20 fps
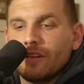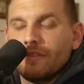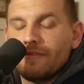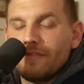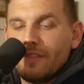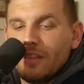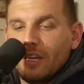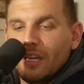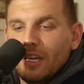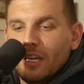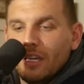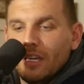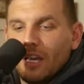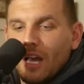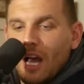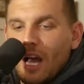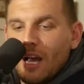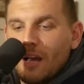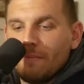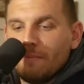of the
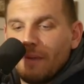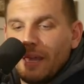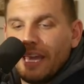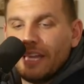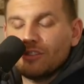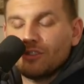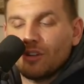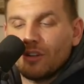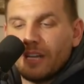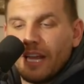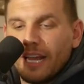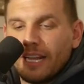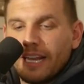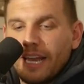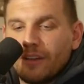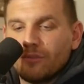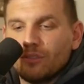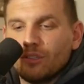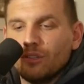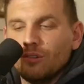um, internet
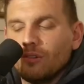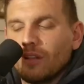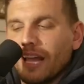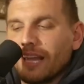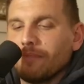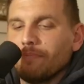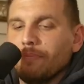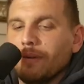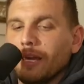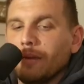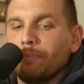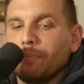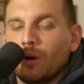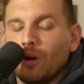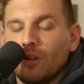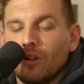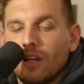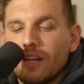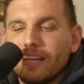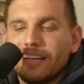now too, like
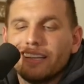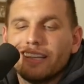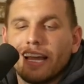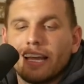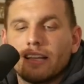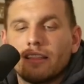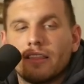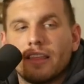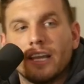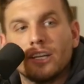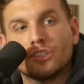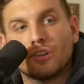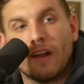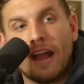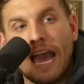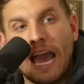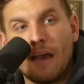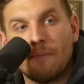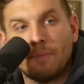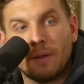people like things are
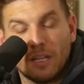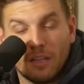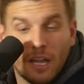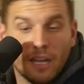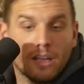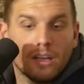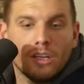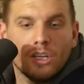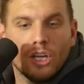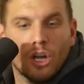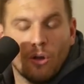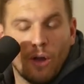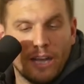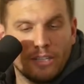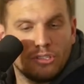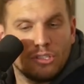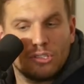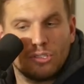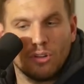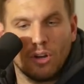happening. Like you know, I
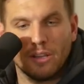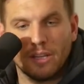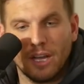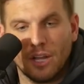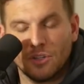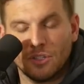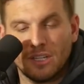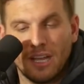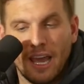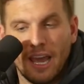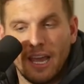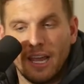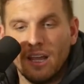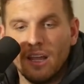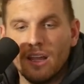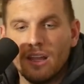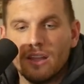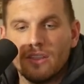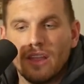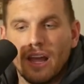just saw the other day
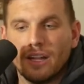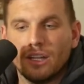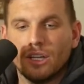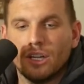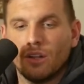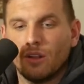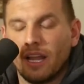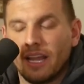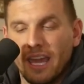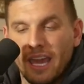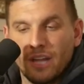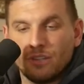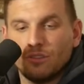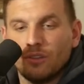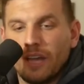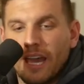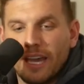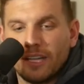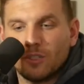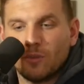that you know like andrew
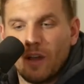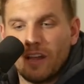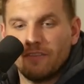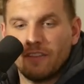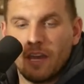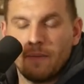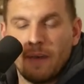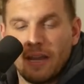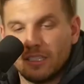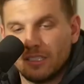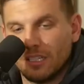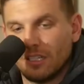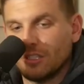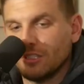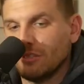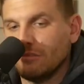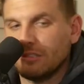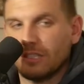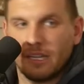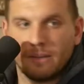yang's wife came out and said that
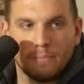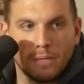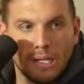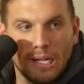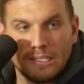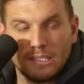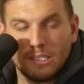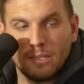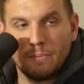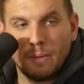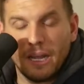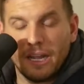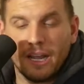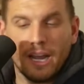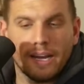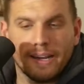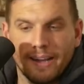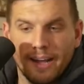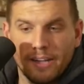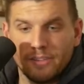she was like molested by a
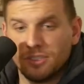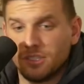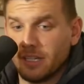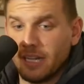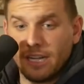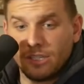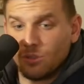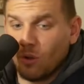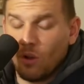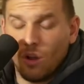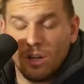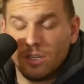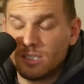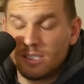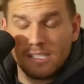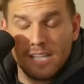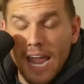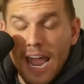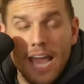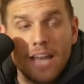gynecologist and that's all
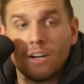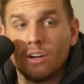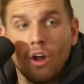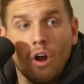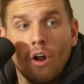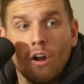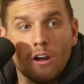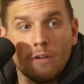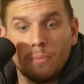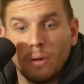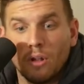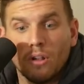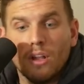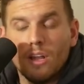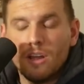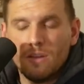sad and horrible